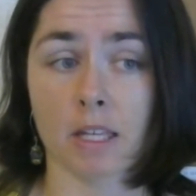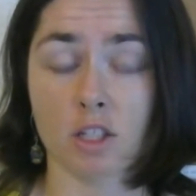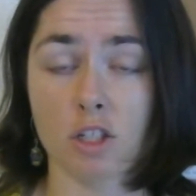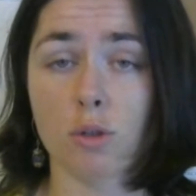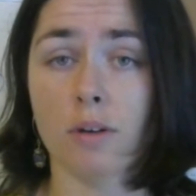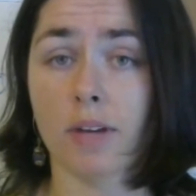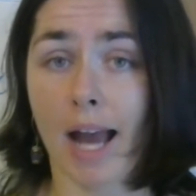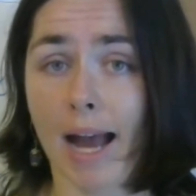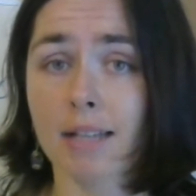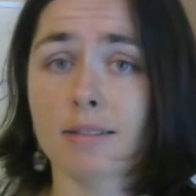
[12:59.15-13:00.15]
Did you have
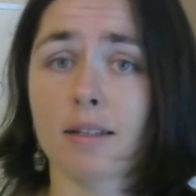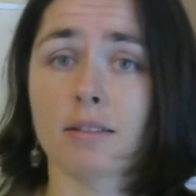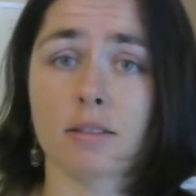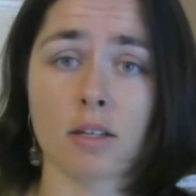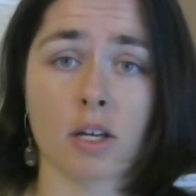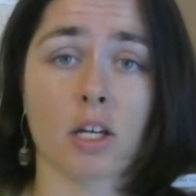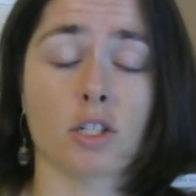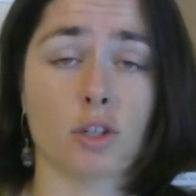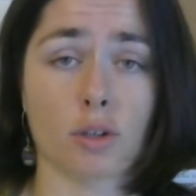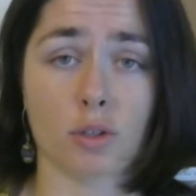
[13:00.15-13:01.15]
access
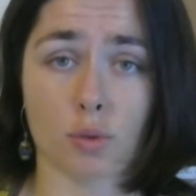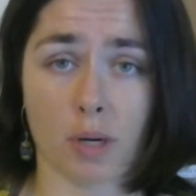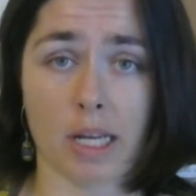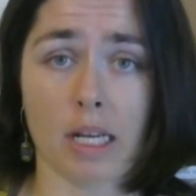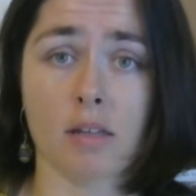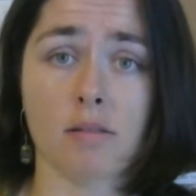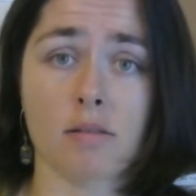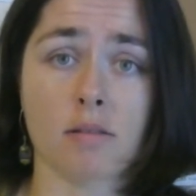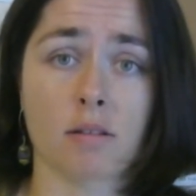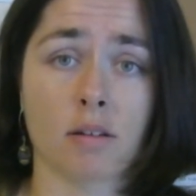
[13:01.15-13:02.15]
to the
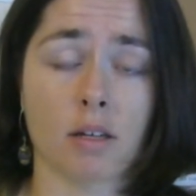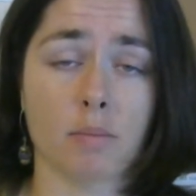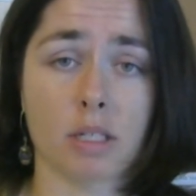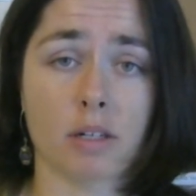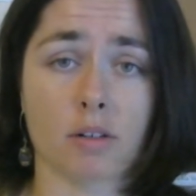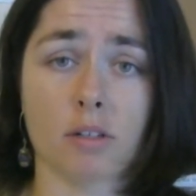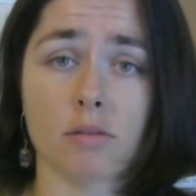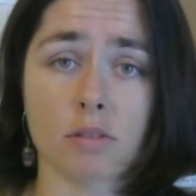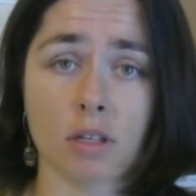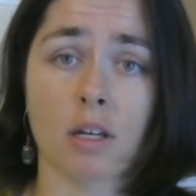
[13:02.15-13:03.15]
trainings and
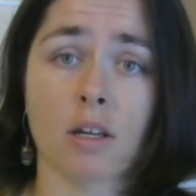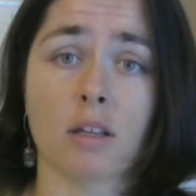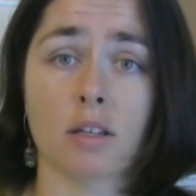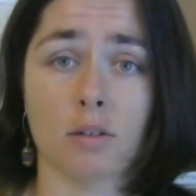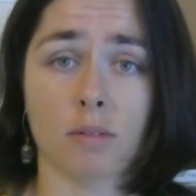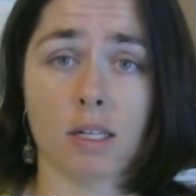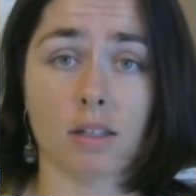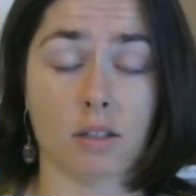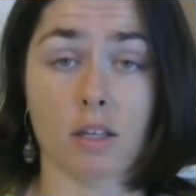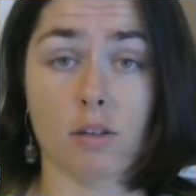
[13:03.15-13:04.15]
materials that
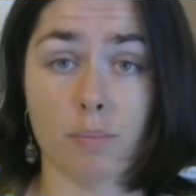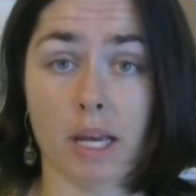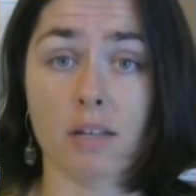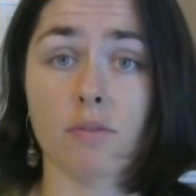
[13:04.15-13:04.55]
you paid